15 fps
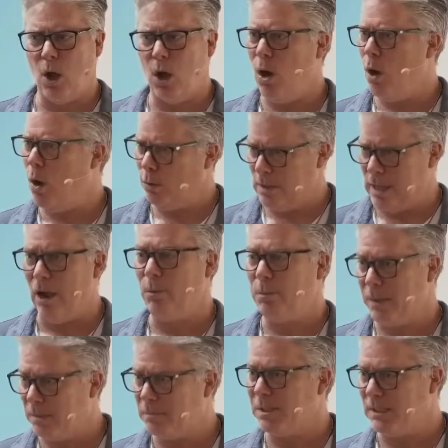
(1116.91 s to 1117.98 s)
Oh, now
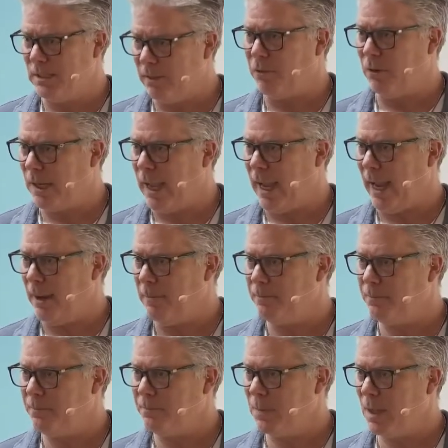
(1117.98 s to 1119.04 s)
it becomes a different game.
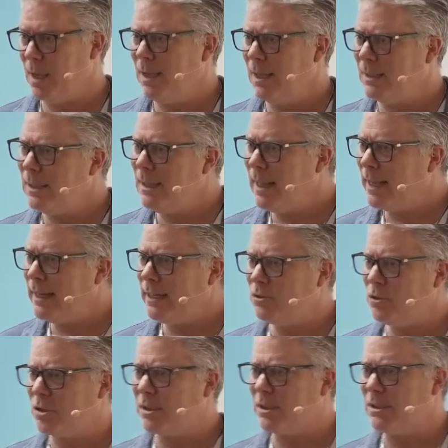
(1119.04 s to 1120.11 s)
Isn't that
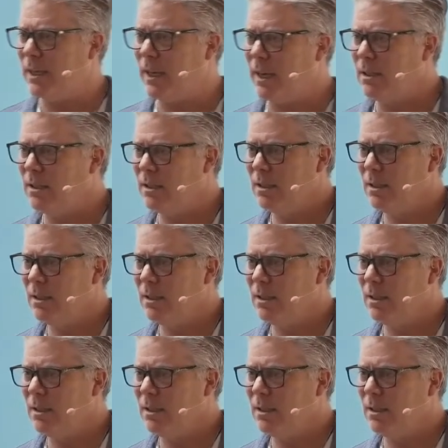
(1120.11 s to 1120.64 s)
interesting?